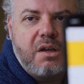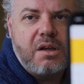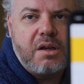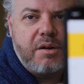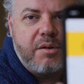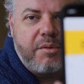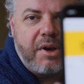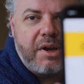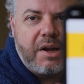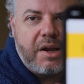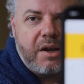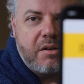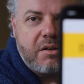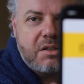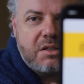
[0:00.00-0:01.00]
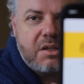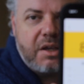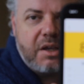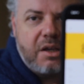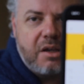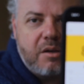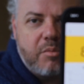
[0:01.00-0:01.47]
And right now it's
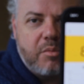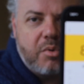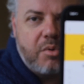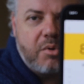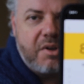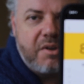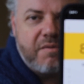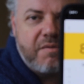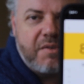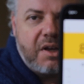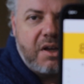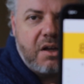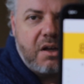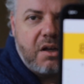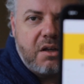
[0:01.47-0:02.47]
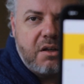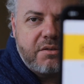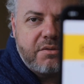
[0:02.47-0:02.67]
8.5.